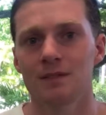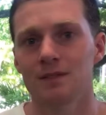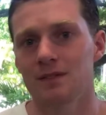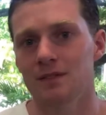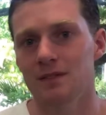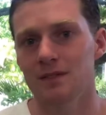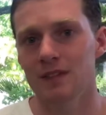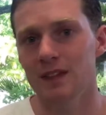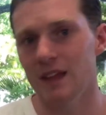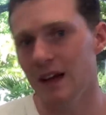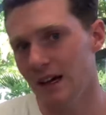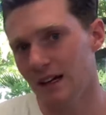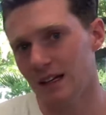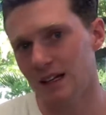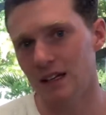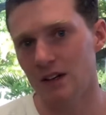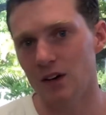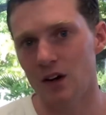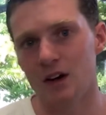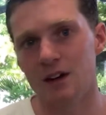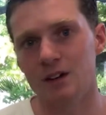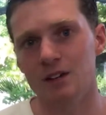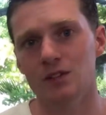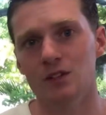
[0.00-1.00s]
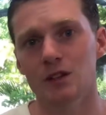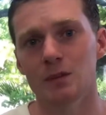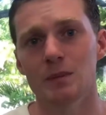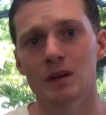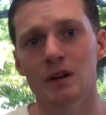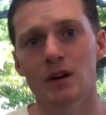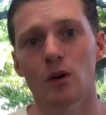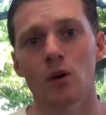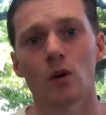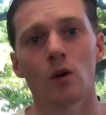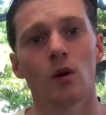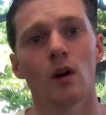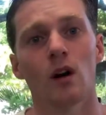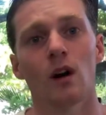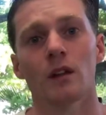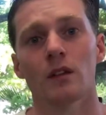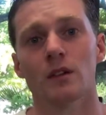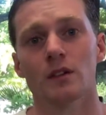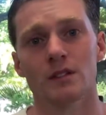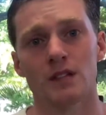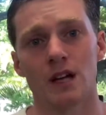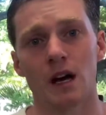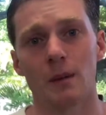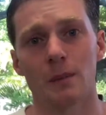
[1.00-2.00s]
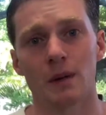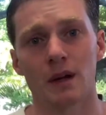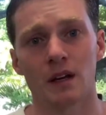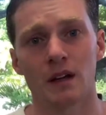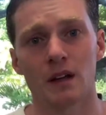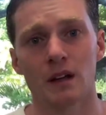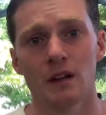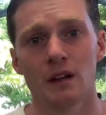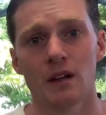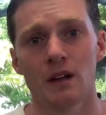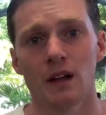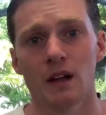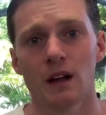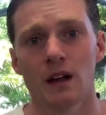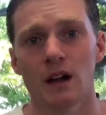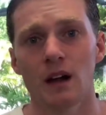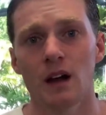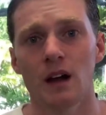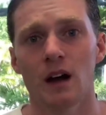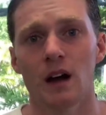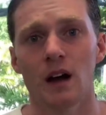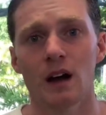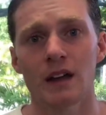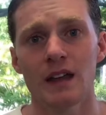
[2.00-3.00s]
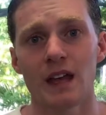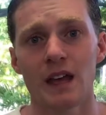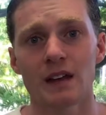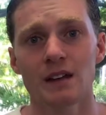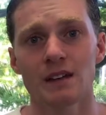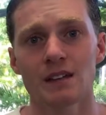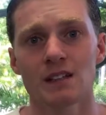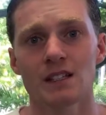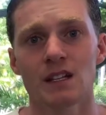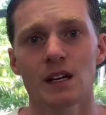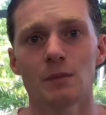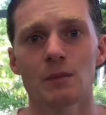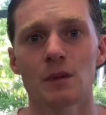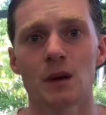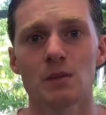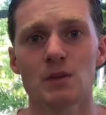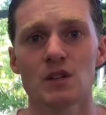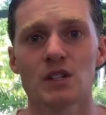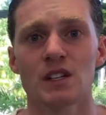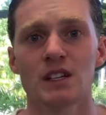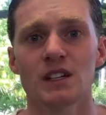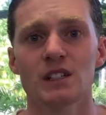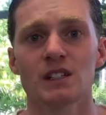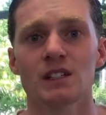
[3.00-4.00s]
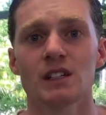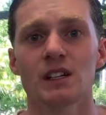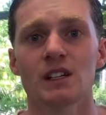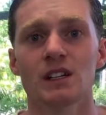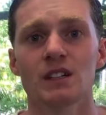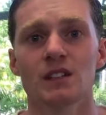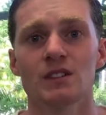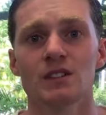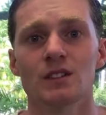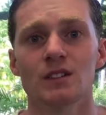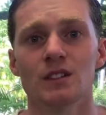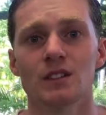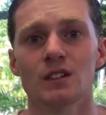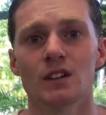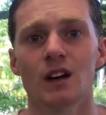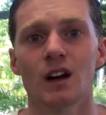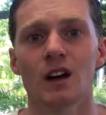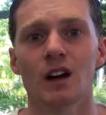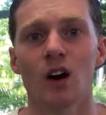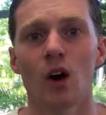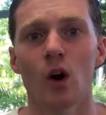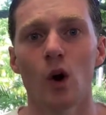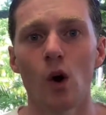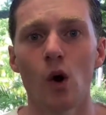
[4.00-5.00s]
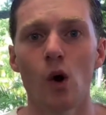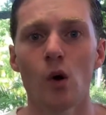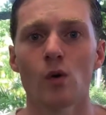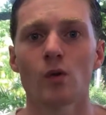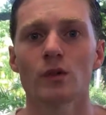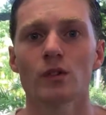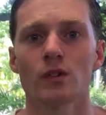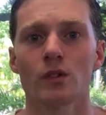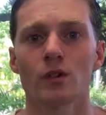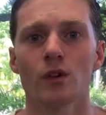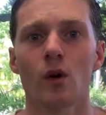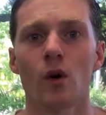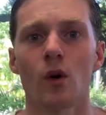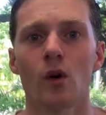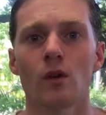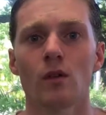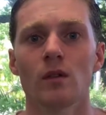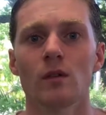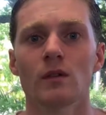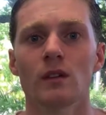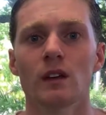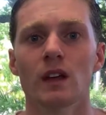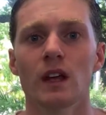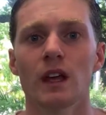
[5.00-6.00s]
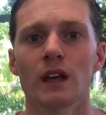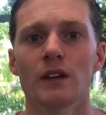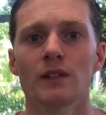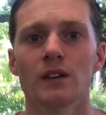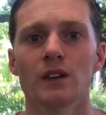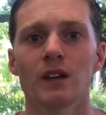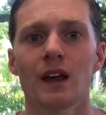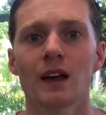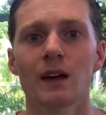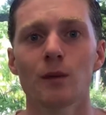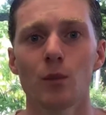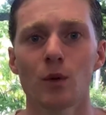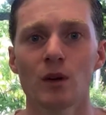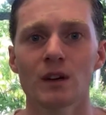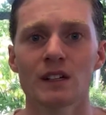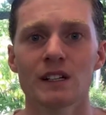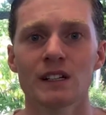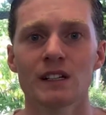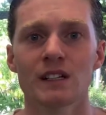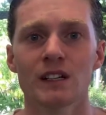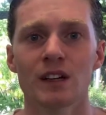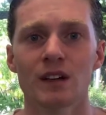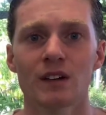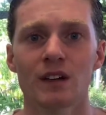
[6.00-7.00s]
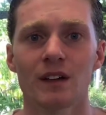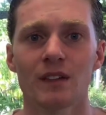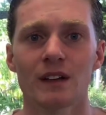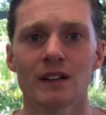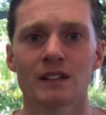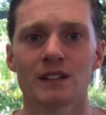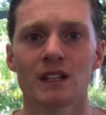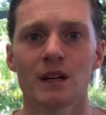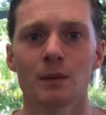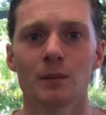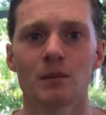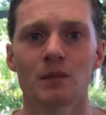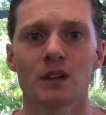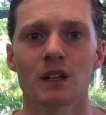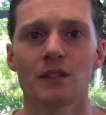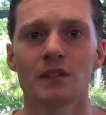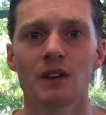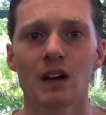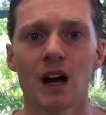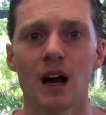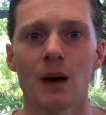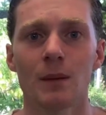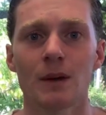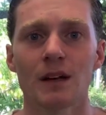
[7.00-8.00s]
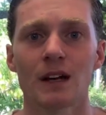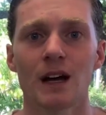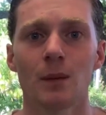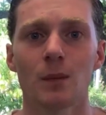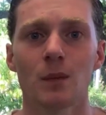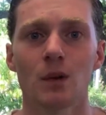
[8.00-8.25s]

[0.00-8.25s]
That can honestly be a whole other topic. Again, tip number six is own your goal. If you'd like more details on this tip, leave a comment down